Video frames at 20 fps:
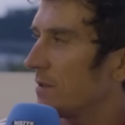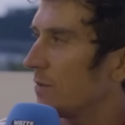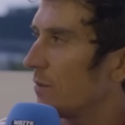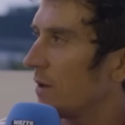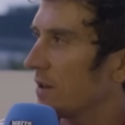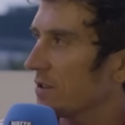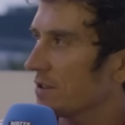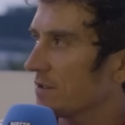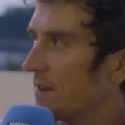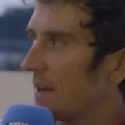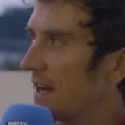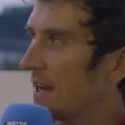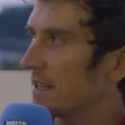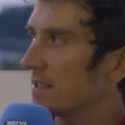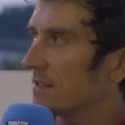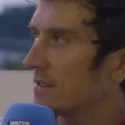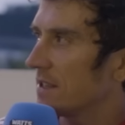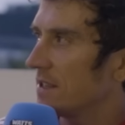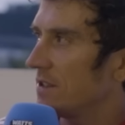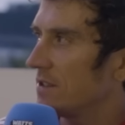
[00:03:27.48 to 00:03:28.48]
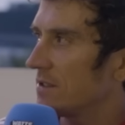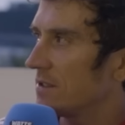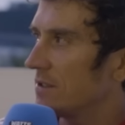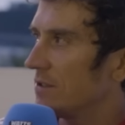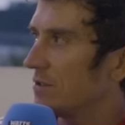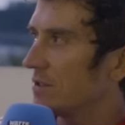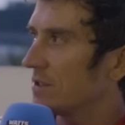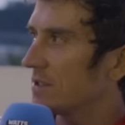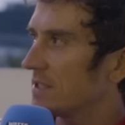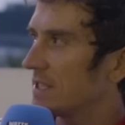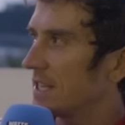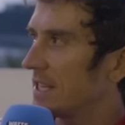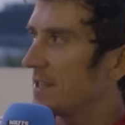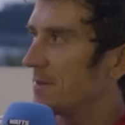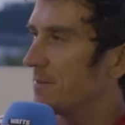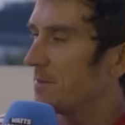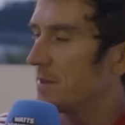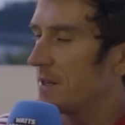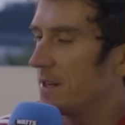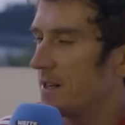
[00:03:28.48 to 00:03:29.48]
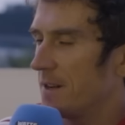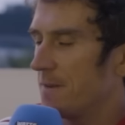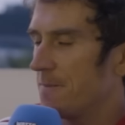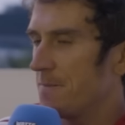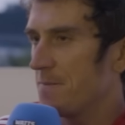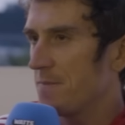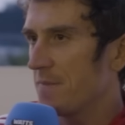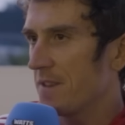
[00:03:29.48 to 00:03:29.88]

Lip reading: and Welsh flags. Like, you just see them, but